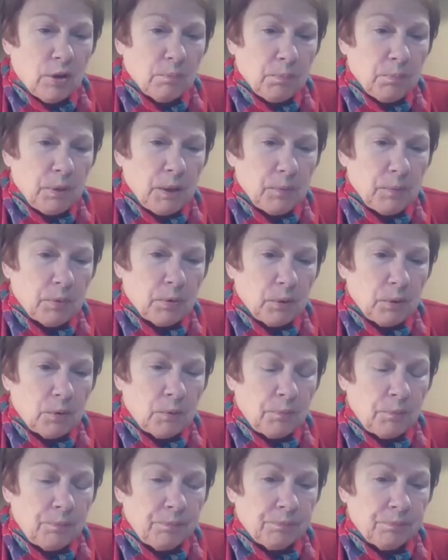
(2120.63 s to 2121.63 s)
think
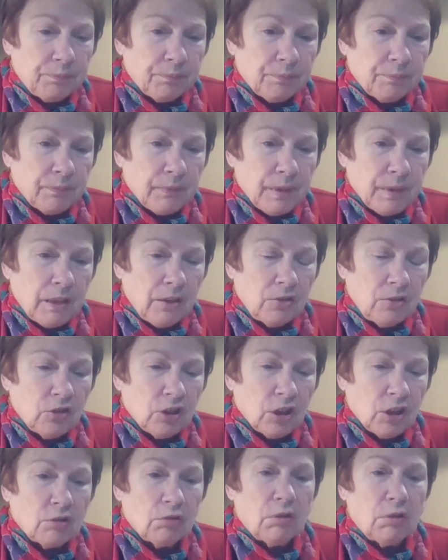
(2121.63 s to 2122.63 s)
people in
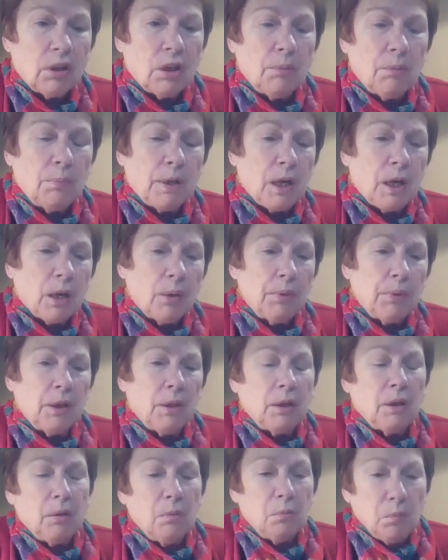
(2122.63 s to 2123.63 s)
general are
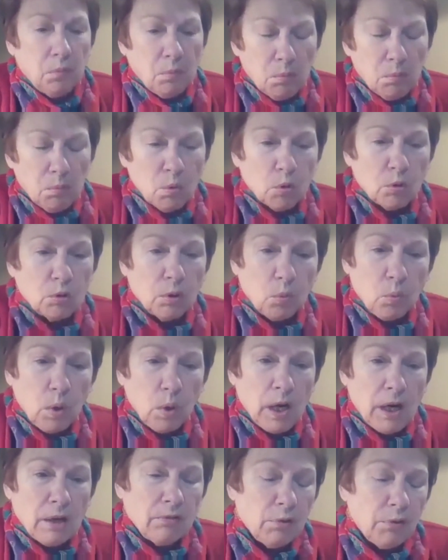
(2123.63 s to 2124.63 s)
becoming more
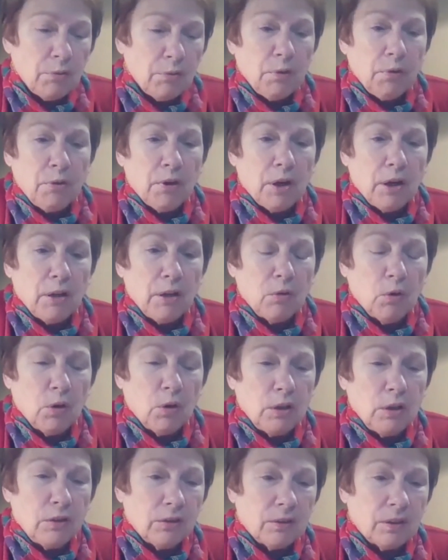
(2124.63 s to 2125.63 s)
aware of the
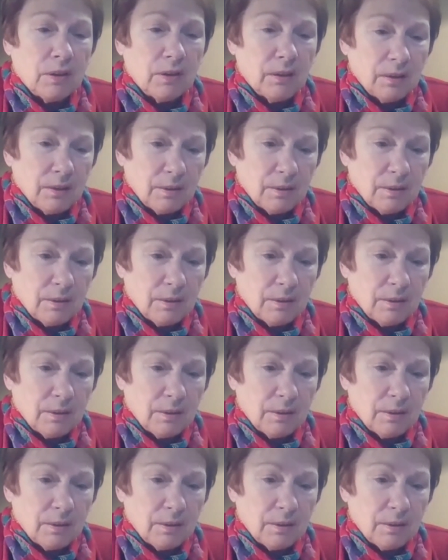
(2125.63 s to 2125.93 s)
thyroid?